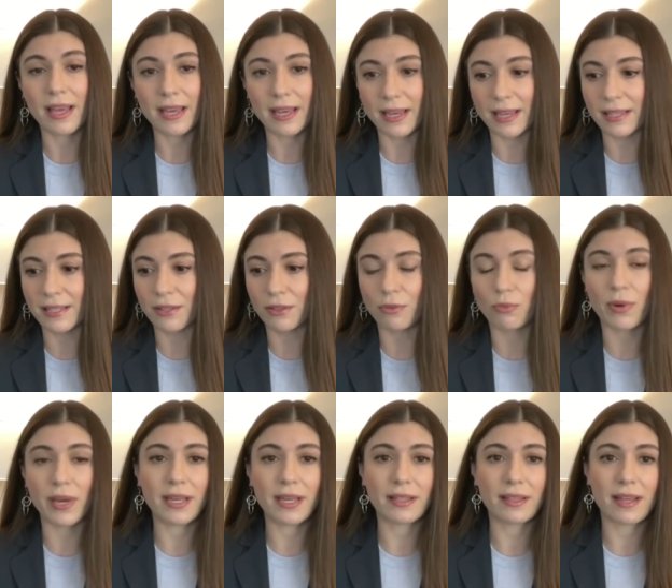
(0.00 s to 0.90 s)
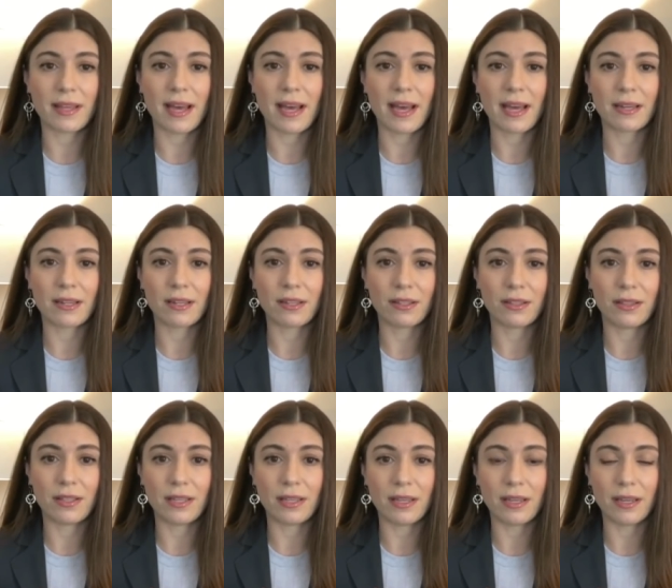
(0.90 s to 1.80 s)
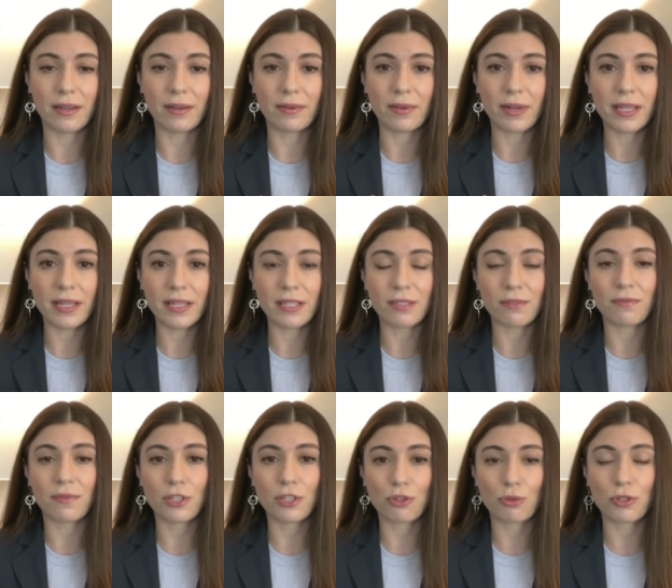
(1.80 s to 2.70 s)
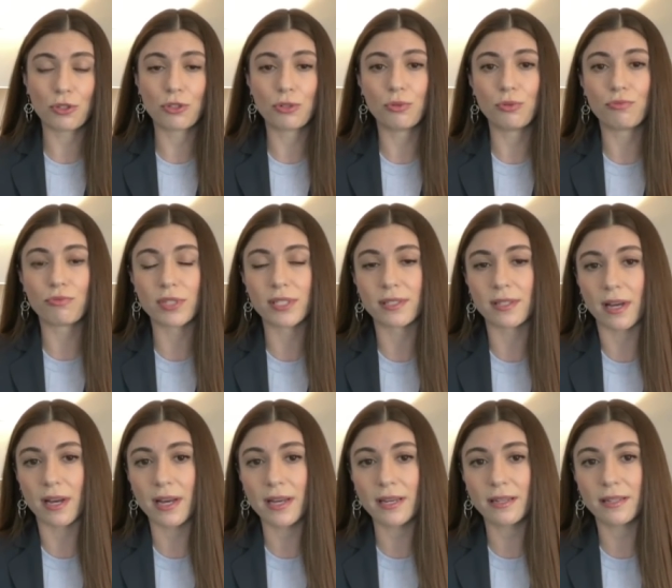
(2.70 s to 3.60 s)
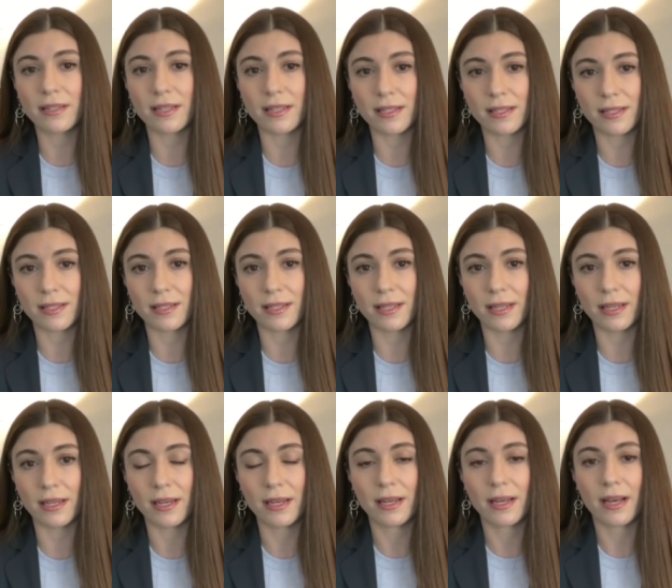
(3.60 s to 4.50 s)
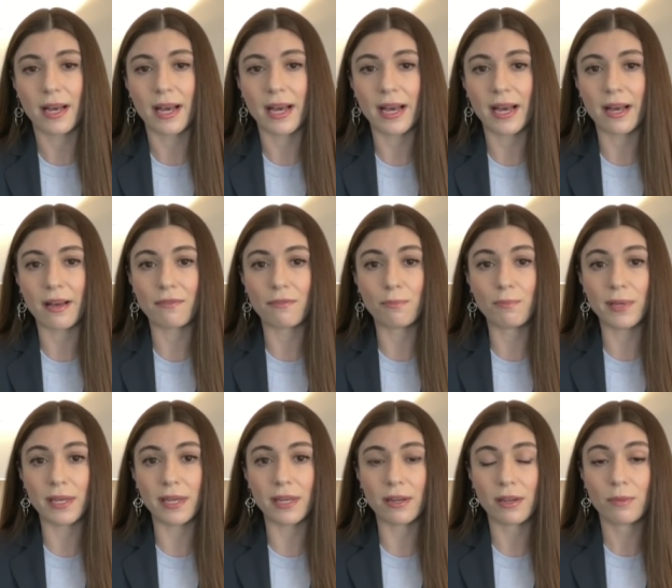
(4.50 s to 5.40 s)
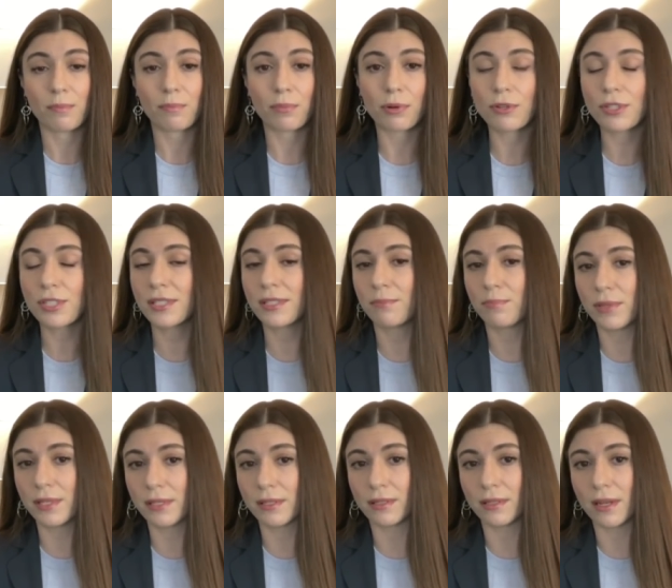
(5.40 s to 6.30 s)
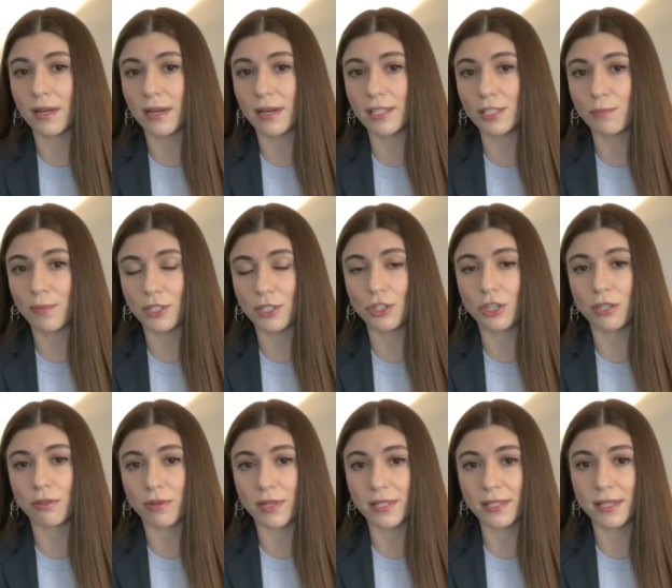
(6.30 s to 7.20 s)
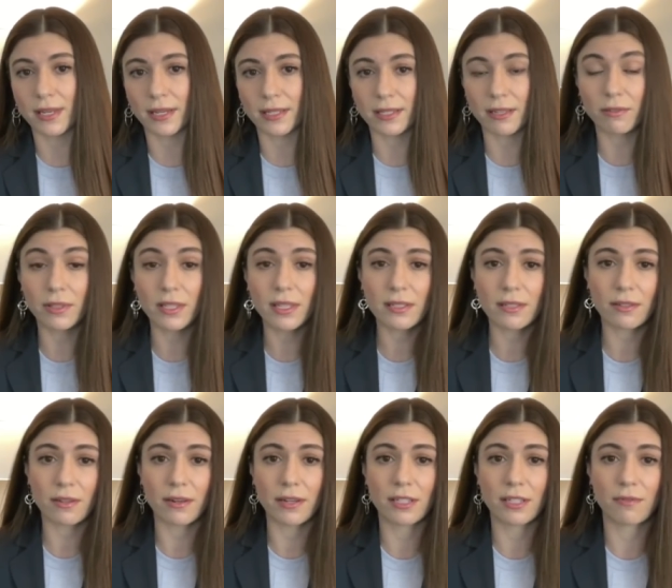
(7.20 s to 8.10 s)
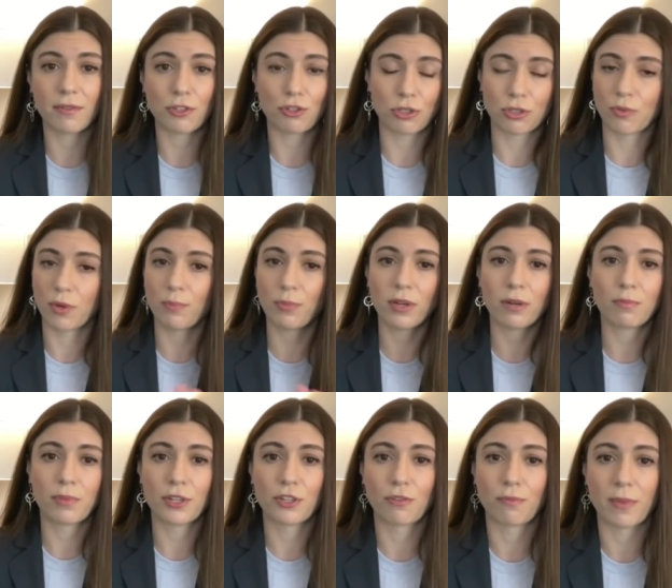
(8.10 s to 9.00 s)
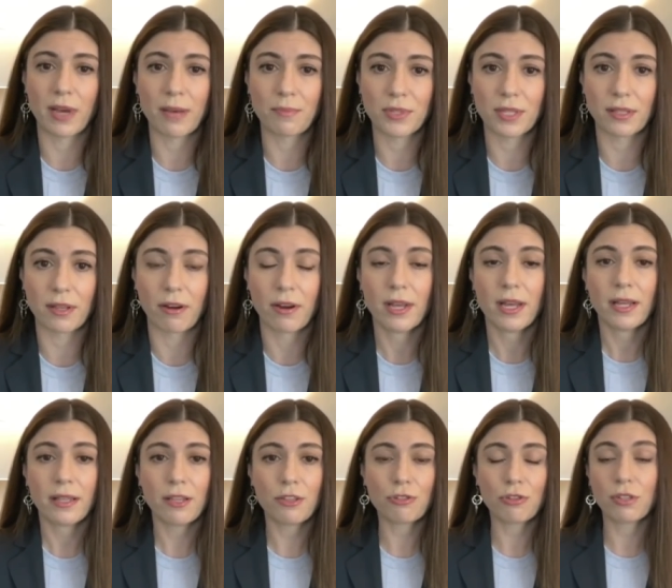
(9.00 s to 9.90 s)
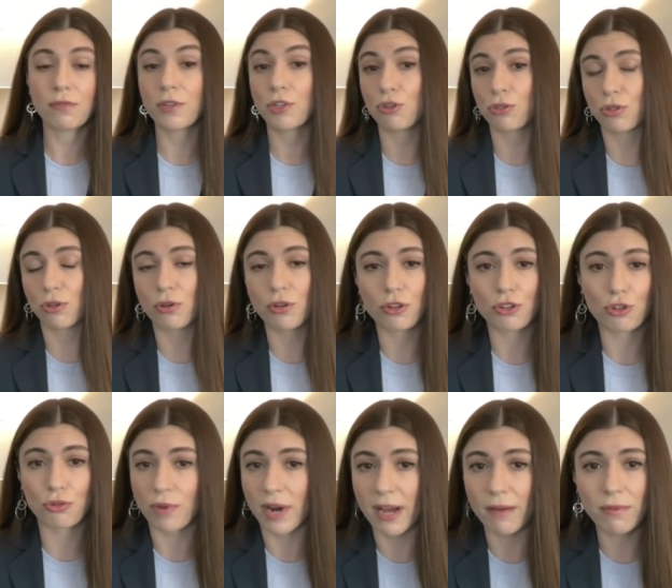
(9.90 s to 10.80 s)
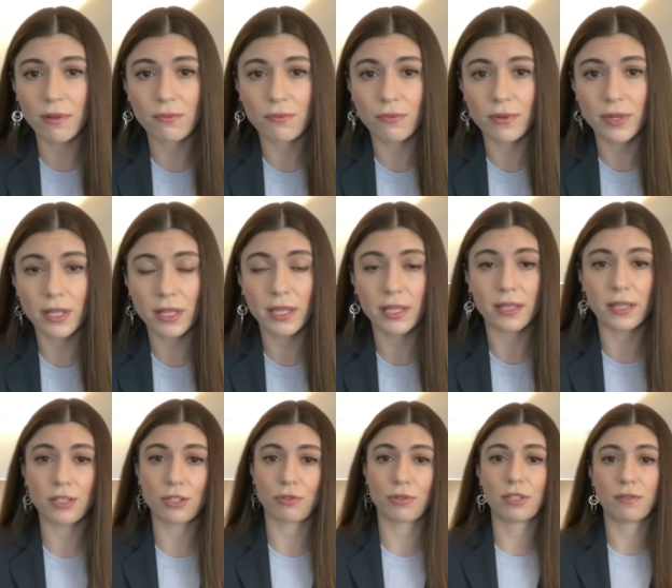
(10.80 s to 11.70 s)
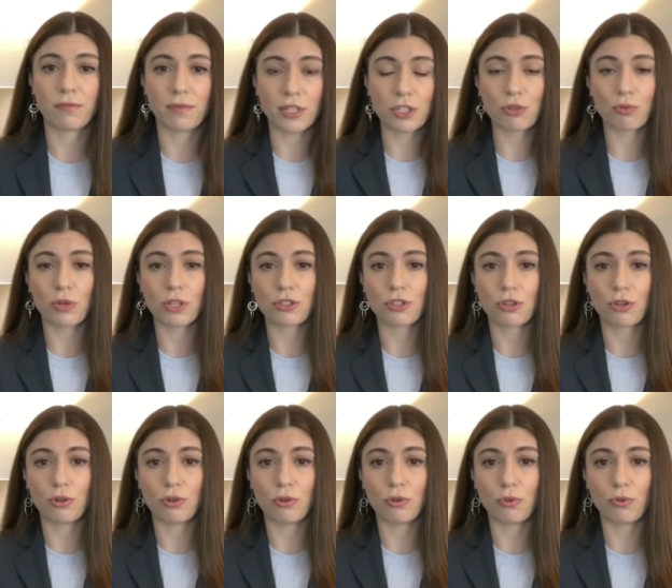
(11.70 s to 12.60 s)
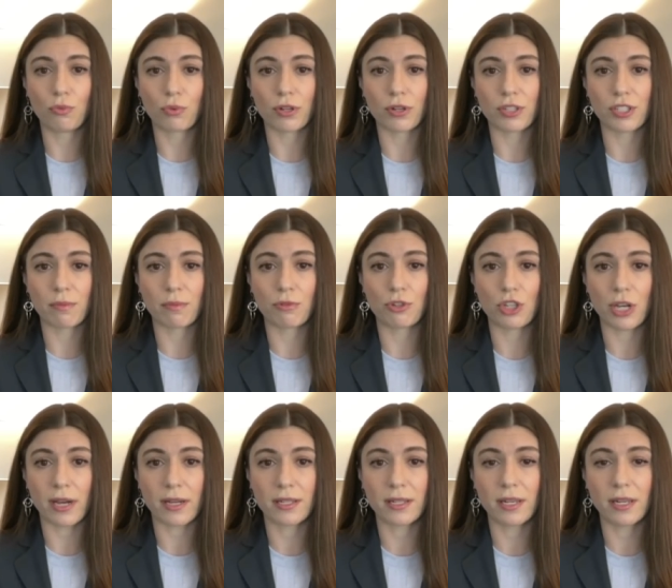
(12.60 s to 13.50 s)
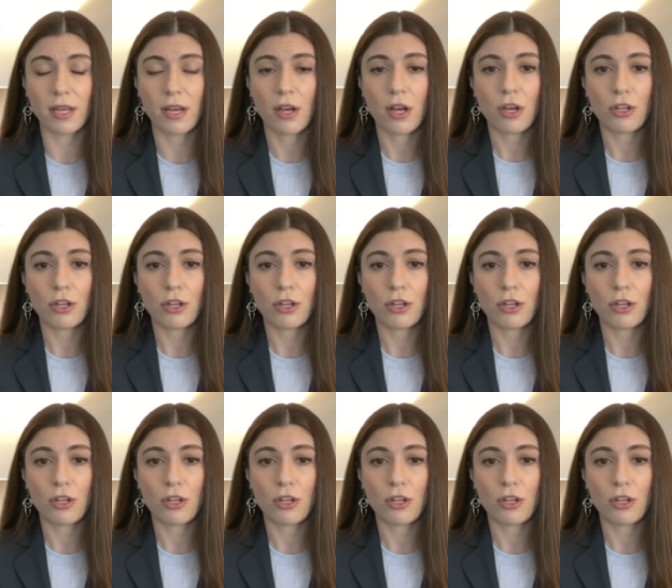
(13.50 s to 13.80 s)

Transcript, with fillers: and the way that the individuals who reside in DC have been personally penalized by January 6. Now, these are individuals, and we put a bunch of maps in there. These are individuals who couldn't travel freely. These are individuals who were subjected